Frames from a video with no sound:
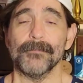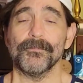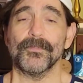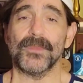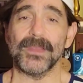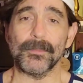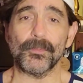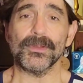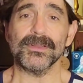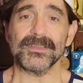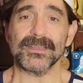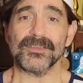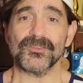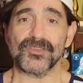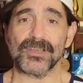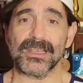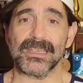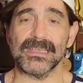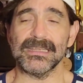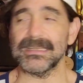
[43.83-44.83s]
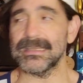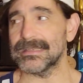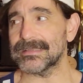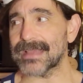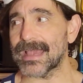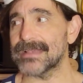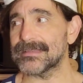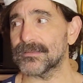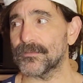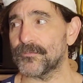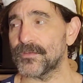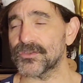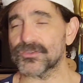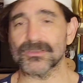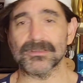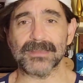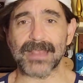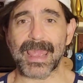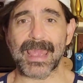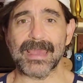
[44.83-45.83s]
The Princess check-in is as
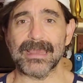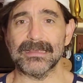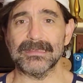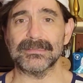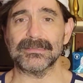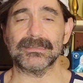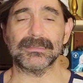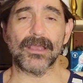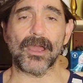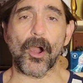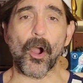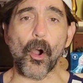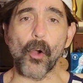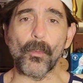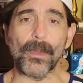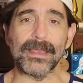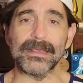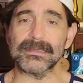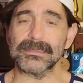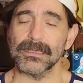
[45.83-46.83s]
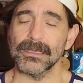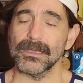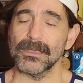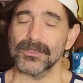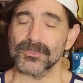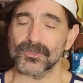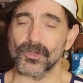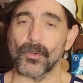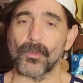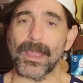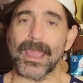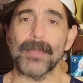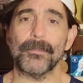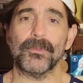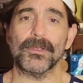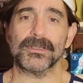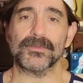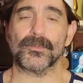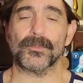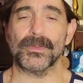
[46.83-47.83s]
efficient as always, so A+
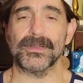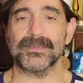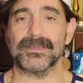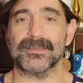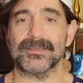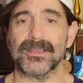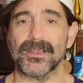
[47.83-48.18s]
for Princess